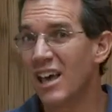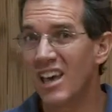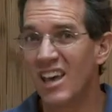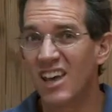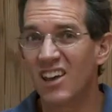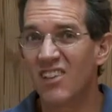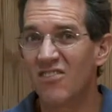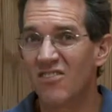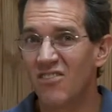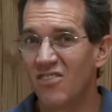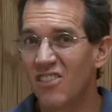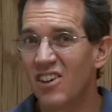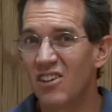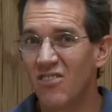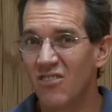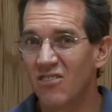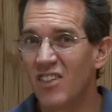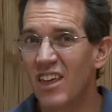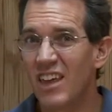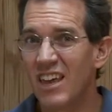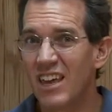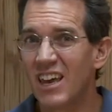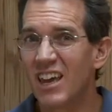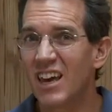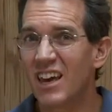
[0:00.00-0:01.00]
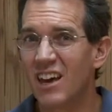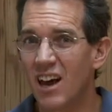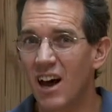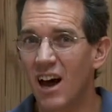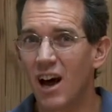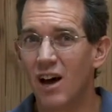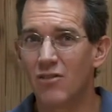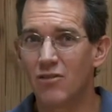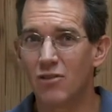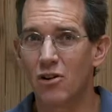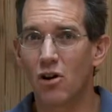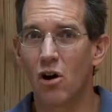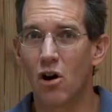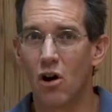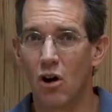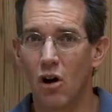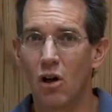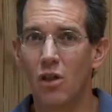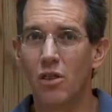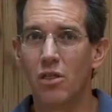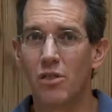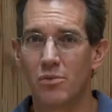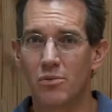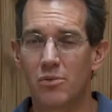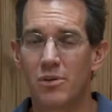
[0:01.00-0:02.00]
if they can cover
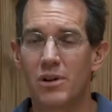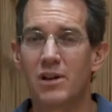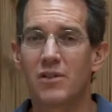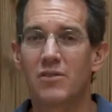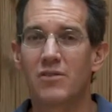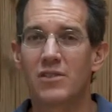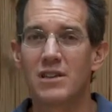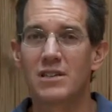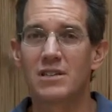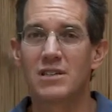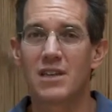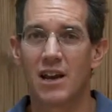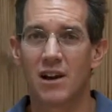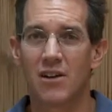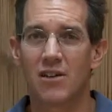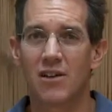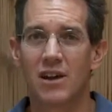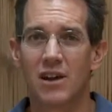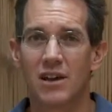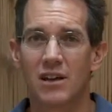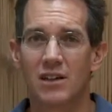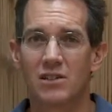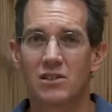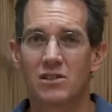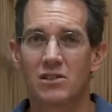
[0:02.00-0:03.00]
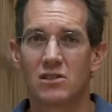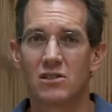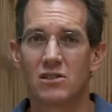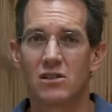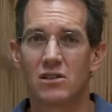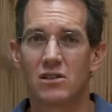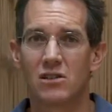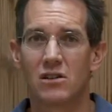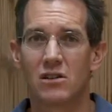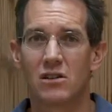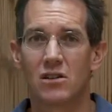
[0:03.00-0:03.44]
all three of these areas.